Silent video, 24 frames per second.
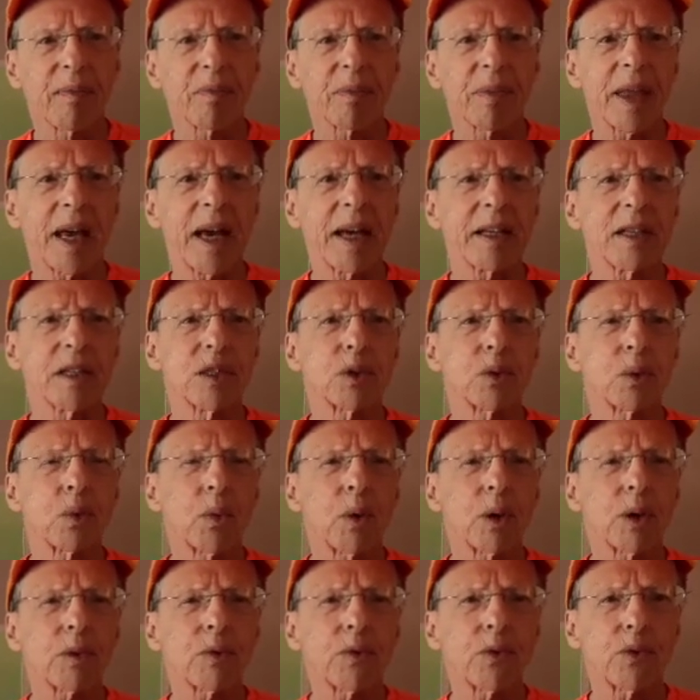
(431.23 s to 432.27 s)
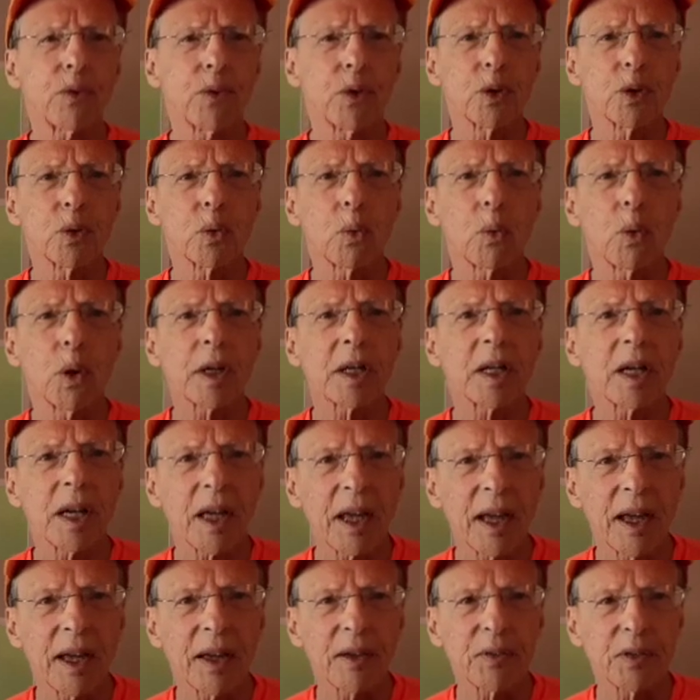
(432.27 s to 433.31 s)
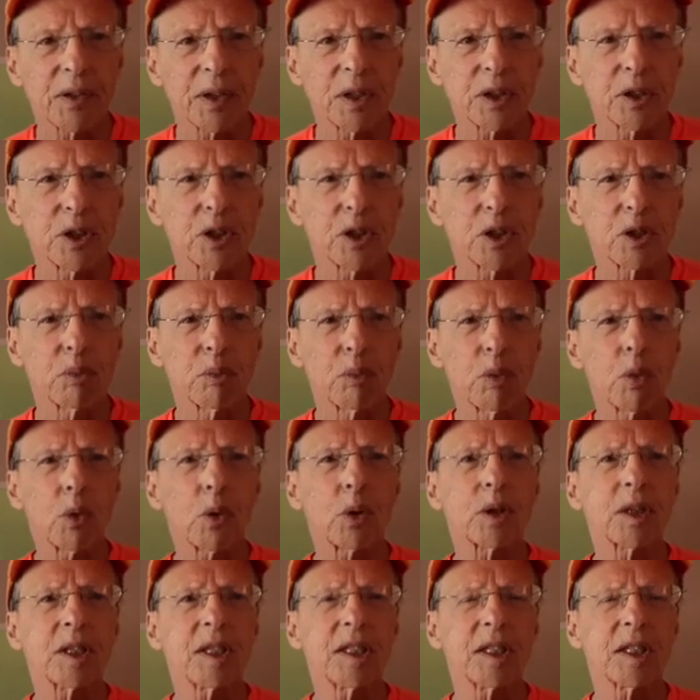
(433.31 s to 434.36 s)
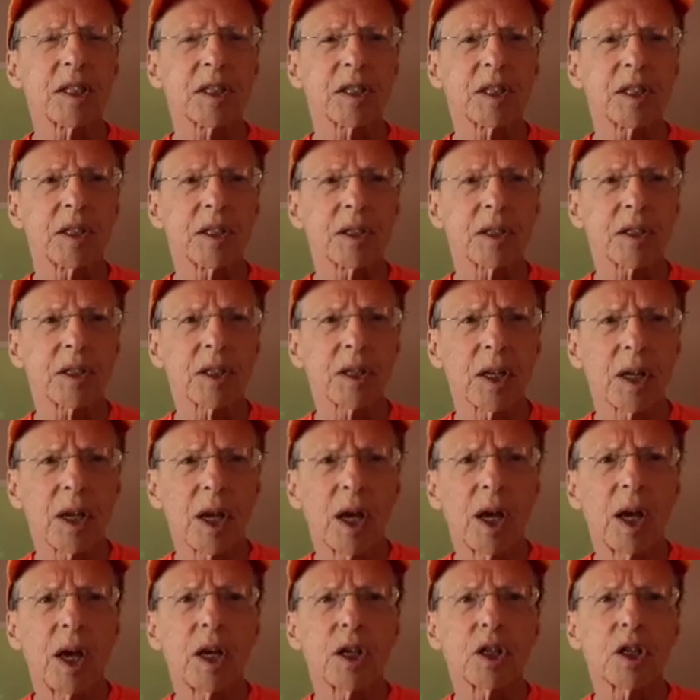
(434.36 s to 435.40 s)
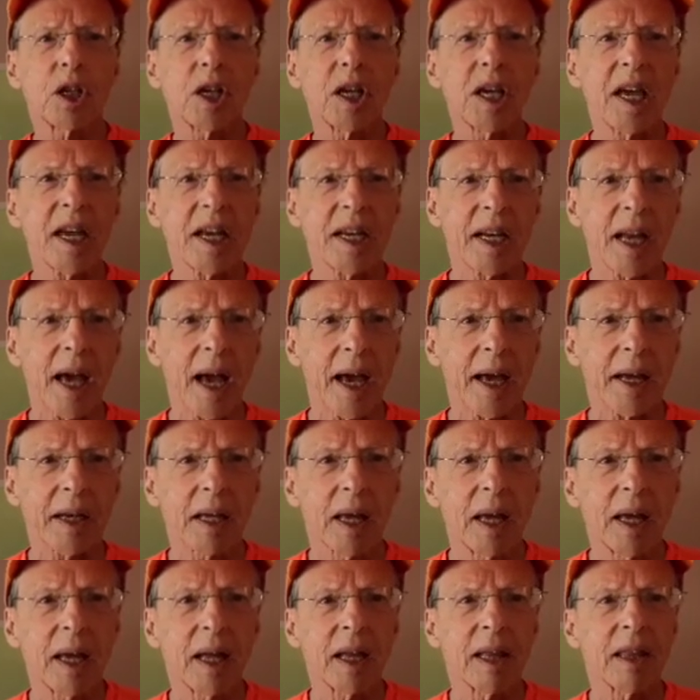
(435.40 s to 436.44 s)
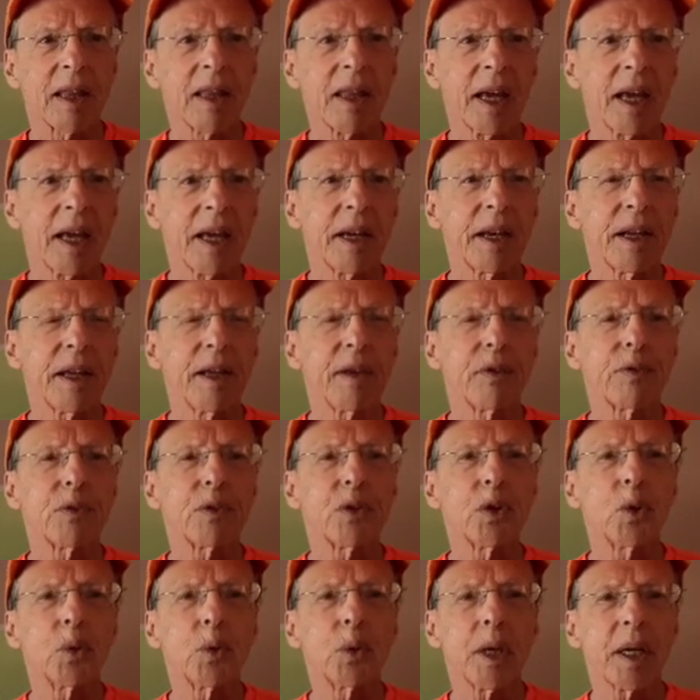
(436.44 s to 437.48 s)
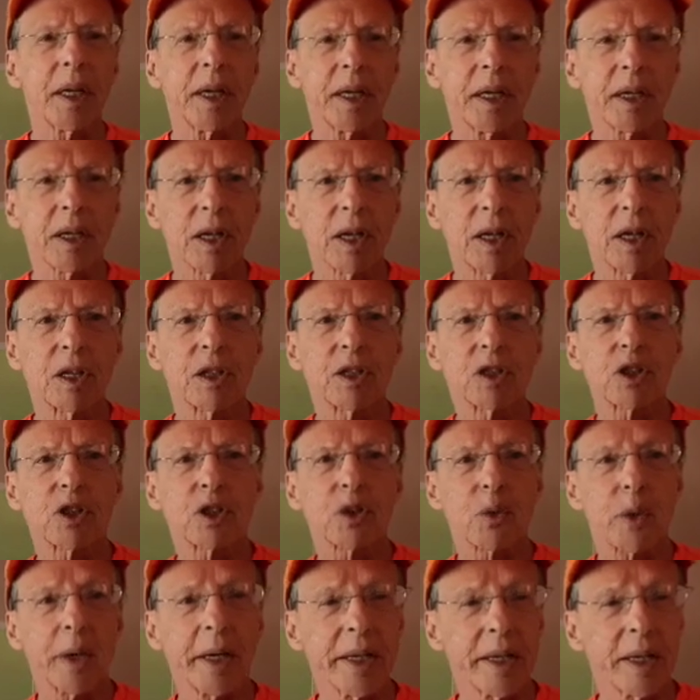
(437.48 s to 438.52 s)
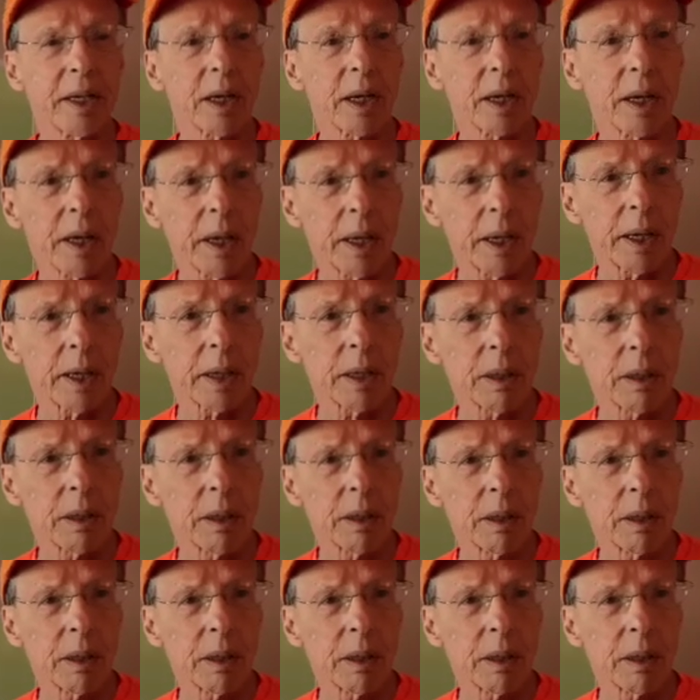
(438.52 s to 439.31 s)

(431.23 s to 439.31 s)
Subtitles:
That is 1 foot, 1.5 inches more distance to hit at than if you hit straight ahead.